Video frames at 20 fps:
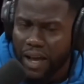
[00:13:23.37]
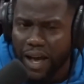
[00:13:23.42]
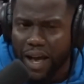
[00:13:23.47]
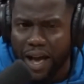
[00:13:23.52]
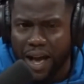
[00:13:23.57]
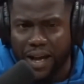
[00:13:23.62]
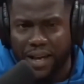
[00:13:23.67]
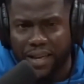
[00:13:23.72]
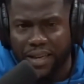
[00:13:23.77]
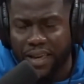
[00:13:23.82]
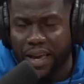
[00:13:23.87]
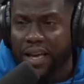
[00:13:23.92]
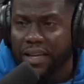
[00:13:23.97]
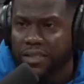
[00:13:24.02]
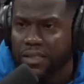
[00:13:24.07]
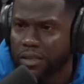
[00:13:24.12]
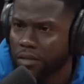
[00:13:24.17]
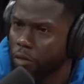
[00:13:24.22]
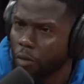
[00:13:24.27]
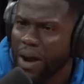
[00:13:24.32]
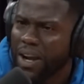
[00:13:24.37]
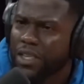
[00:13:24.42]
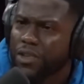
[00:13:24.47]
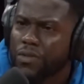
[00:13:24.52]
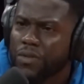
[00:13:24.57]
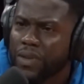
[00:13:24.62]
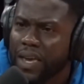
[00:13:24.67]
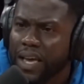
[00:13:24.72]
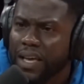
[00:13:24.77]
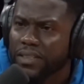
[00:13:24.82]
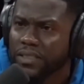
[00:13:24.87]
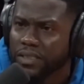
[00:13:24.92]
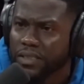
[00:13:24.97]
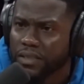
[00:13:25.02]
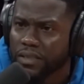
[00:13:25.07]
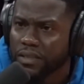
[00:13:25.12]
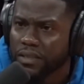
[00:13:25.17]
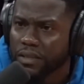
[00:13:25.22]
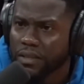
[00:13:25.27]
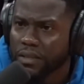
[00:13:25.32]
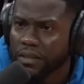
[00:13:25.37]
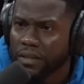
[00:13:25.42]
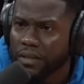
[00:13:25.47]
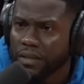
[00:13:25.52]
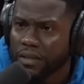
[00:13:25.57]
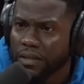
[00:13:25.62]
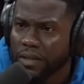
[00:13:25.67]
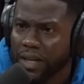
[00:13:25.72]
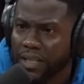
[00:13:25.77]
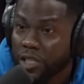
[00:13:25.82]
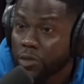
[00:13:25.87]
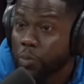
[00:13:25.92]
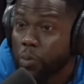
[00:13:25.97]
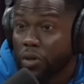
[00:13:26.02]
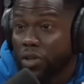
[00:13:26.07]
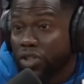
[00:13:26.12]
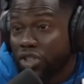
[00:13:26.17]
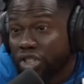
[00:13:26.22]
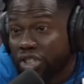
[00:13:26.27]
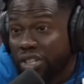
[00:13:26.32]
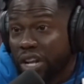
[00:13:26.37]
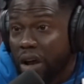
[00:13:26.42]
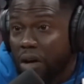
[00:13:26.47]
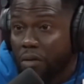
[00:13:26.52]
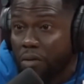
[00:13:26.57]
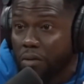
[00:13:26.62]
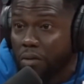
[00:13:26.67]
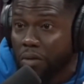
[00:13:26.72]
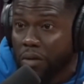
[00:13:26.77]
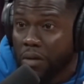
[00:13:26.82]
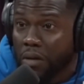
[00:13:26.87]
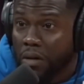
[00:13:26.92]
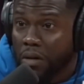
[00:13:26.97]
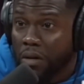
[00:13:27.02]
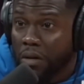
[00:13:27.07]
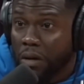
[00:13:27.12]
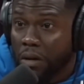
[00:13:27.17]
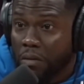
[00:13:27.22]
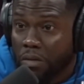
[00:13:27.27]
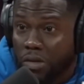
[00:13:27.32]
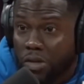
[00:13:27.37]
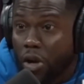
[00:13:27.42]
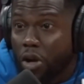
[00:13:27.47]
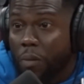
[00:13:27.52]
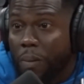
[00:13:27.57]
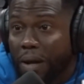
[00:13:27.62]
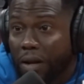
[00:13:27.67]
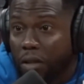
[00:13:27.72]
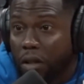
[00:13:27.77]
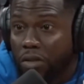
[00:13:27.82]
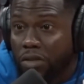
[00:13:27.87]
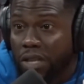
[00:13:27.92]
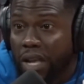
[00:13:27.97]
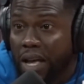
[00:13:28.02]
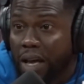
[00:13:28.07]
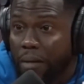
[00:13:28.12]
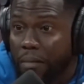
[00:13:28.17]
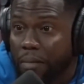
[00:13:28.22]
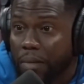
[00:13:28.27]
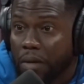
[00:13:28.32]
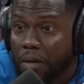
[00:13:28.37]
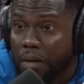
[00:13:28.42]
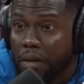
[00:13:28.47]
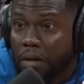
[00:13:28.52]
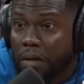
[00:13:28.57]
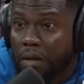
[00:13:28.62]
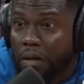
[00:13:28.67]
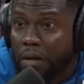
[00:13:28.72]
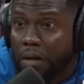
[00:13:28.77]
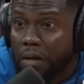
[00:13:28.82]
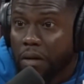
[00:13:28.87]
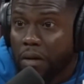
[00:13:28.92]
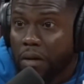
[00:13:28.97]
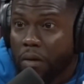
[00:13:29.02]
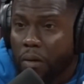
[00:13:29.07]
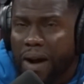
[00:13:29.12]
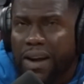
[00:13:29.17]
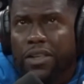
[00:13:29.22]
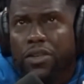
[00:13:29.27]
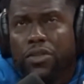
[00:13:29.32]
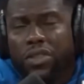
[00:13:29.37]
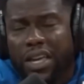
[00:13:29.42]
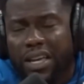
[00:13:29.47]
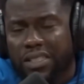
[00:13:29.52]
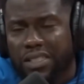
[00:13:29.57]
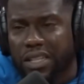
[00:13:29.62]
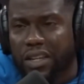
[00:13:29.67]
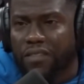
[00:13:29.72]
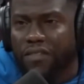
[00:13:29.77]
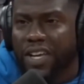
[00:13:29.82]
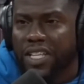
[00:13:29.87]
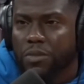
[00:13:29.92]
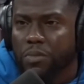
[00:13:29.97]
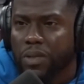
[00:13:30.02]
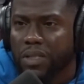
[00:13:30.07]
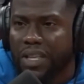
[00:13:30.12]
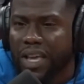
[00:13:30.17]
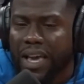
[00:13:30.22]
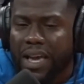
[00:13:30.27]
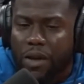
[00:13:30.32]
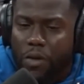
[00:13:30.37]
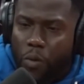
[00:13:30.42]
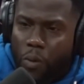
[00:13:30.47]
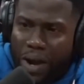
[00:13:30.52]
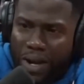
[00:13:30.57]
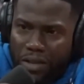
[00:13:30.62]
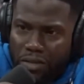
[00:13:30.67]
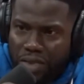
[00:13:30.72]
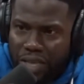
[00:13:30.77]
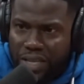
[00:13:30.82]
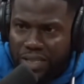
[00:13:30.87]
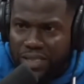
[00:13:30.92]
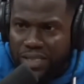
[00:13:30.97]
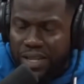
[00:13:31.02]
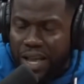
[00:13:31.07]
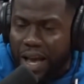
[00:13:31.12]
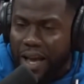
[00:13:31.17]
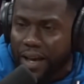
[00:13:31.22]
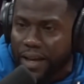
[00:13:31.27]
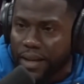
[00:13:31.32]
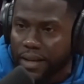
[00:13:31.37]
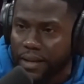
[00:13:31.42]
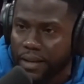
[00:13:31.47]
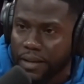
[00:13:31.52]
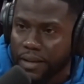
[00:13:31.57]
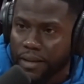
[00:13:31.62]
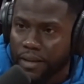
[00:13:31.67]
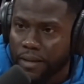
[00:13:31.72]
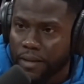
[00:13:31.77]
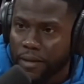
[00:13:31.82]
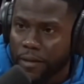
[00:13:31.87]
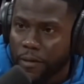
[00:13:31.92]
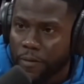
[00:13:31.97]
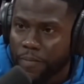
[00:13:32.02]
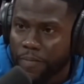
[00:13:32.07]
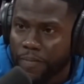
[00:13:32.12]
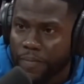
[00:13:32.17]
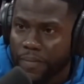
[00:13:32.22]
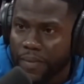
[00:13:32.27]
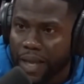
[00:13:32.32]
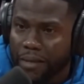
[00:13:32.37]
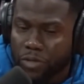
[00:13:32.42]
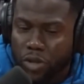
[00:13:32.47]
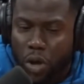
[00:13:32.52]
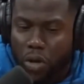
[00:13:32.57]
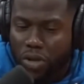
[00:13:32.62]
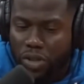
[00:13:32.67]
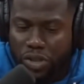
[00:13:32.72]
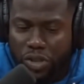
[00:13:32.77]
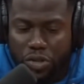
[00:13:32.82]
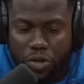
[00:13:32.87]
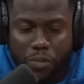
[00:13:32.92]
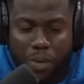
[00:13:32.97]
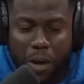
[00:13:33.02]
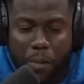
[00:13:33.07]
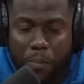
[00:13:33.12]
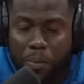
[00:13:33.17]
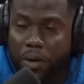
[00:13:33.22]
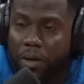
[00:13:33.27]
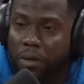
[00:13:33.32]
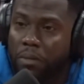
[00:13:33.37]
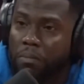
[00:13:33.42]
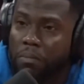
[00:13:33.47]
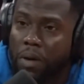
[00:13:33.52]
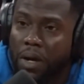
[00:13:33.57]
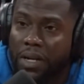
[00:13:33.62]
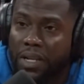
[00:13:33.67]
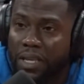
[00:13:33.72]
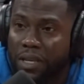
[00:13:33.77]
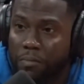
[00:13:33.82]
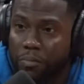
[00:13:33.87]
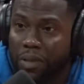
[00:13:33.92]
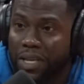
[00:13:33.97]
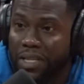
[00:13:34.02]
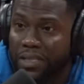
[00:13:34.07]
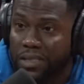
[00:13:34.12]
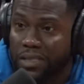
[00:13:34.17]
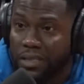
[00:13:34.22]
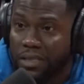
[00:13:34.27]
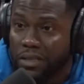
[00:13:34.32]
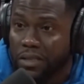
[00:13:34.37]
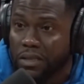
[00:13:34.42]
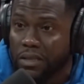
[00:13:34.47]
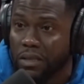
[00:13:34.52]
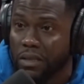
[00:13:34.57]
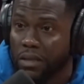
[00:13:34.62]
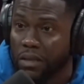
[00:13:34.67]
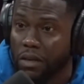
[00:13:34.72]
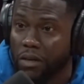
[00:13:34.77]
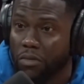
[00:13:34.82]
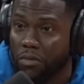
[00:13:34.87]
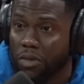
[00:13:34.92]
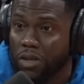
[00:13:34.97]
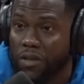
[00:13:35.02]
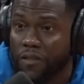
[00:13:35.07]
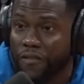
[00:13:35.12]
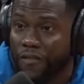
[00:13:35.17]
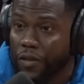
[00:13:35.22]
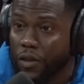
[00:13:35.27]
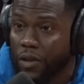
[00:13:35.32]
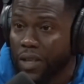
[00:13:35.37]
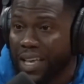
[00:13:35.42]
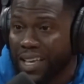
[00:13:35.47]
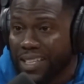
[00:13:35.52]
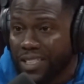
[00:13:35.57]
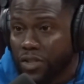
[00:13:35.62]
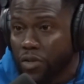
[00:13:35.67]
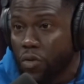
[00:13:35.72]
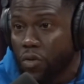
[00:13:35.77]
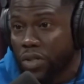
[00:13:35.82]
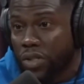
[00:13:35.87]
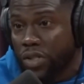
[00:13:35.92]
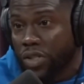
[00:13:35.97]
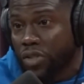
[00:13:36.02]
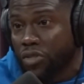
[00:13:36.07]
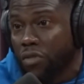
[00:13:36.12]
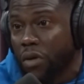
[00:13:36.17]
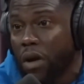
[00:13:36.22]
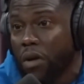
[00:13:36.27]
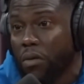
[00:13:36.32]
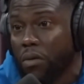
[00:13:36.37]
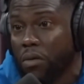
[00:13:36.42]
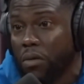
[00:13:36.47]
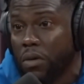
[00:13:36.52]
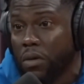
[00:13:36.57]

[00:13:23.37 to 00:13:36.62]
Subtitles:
I guess. Why do you guess? At this point, you should know. We talk about it all the time. Why do you think it's an investment, Dad? Why do you think it's not? I'm talking to you about putting money in places where you feel like it's going to grow.